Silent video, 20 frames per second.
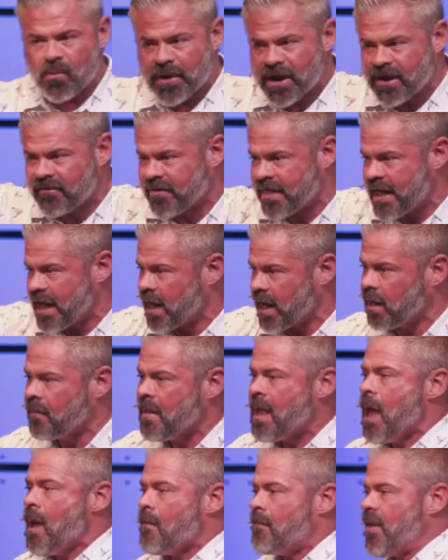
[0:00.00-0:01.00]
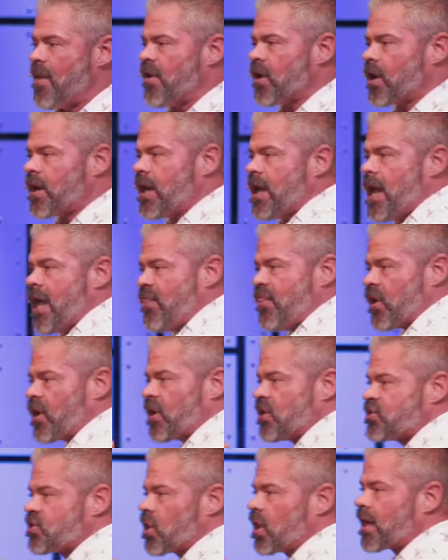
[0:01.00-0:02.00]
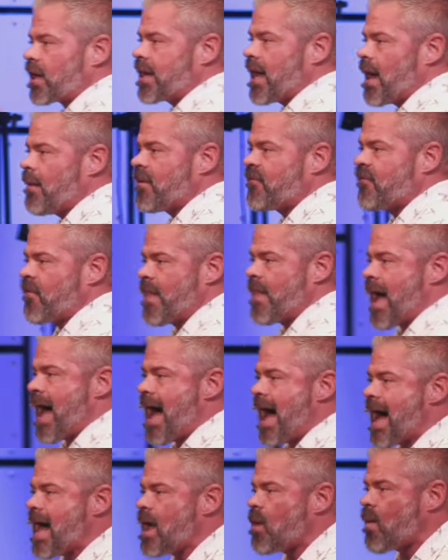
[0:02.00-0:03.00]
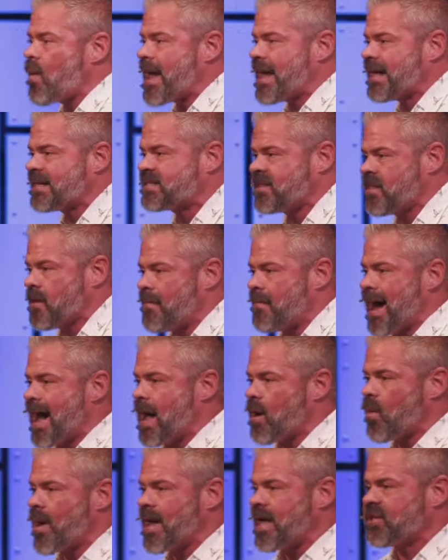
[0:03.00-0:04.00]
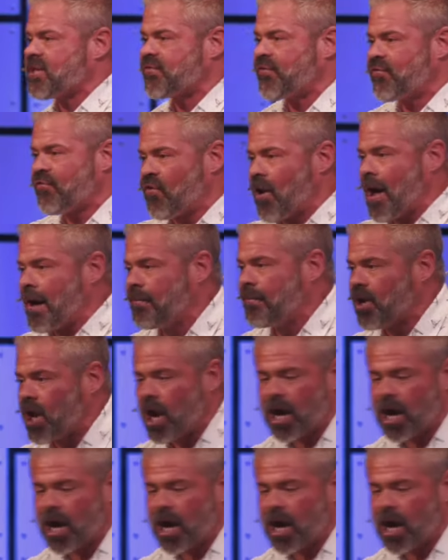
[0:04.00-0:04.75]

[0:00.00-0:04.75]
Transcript: and went over there, but they're gonna, they're gonna start coming from the highways and the byways from